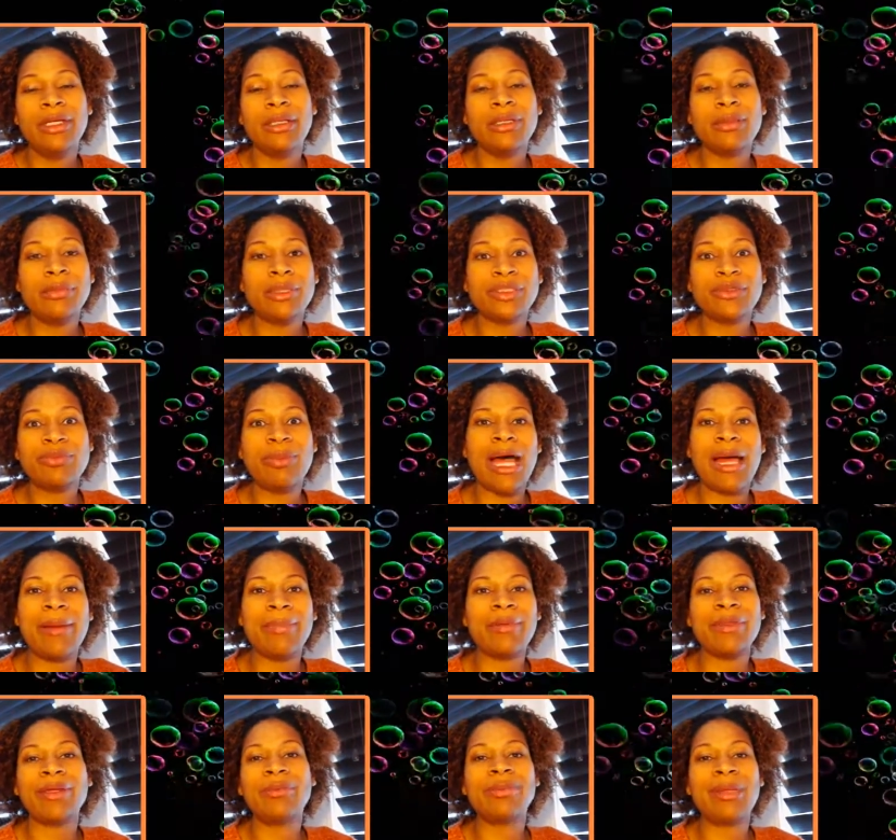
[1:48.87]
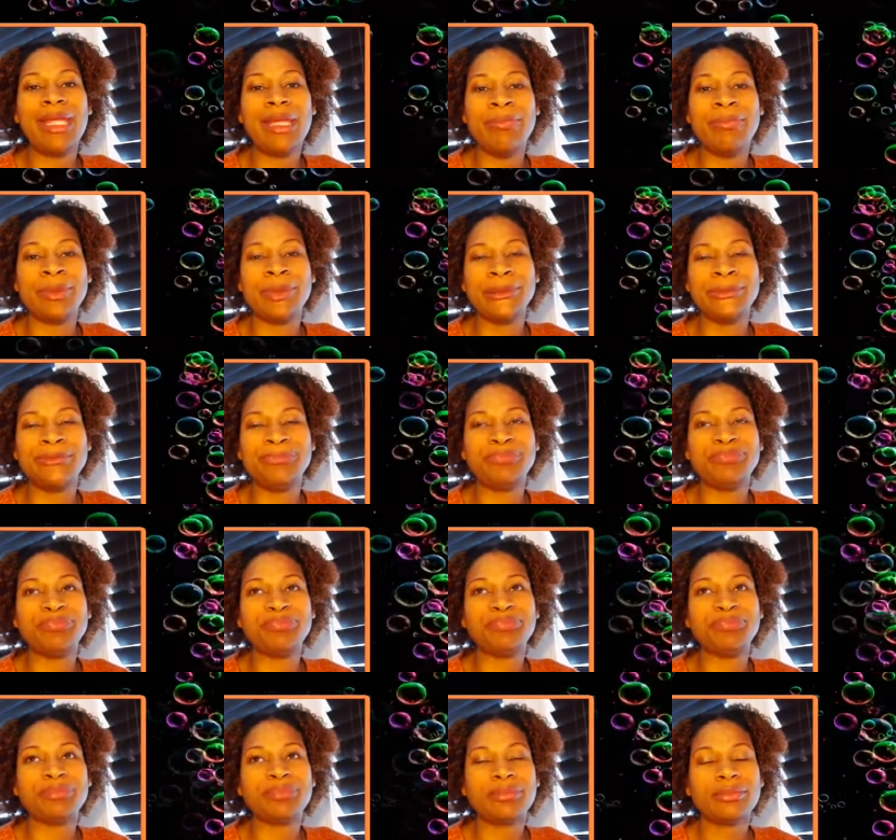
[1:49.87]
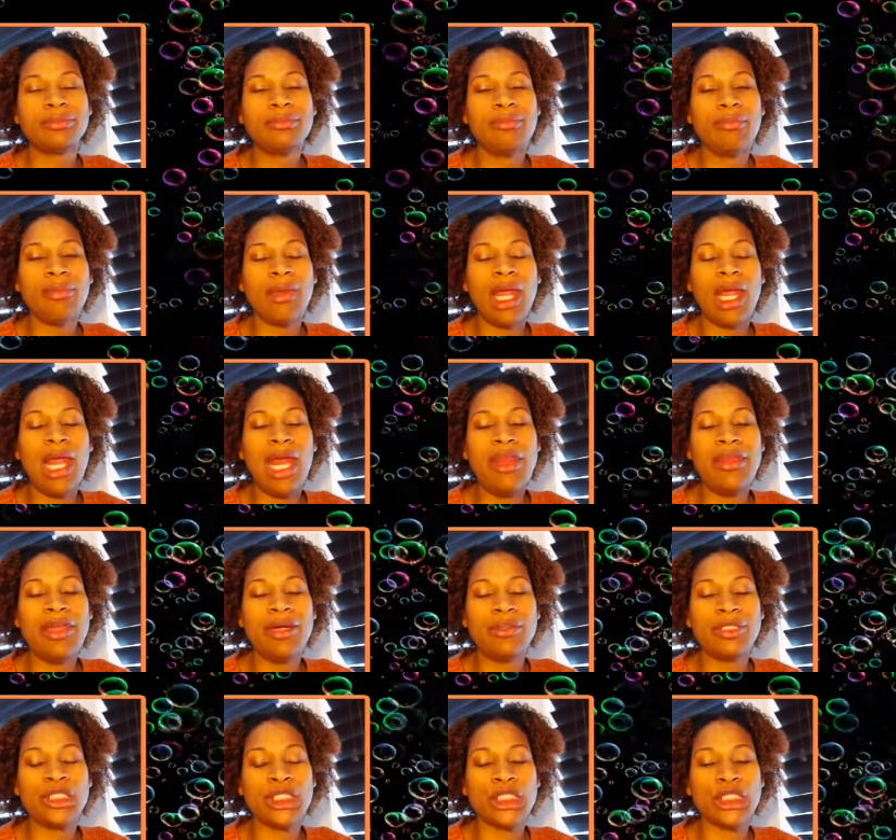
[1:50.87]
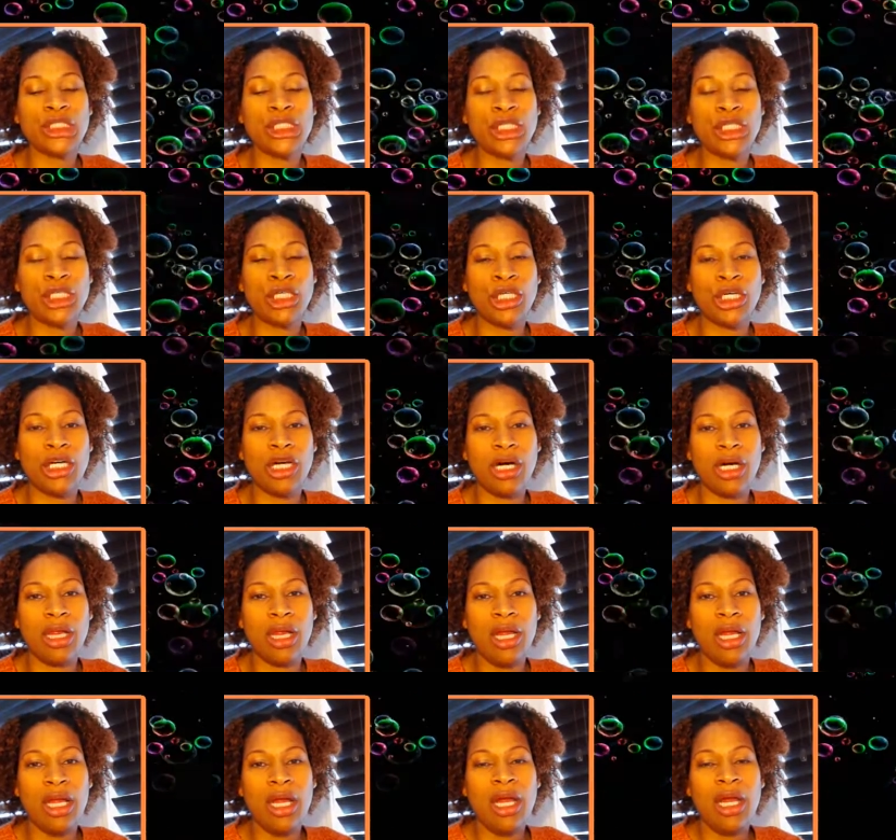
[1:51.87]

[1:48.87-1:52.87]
the most popular people. And there was this girl,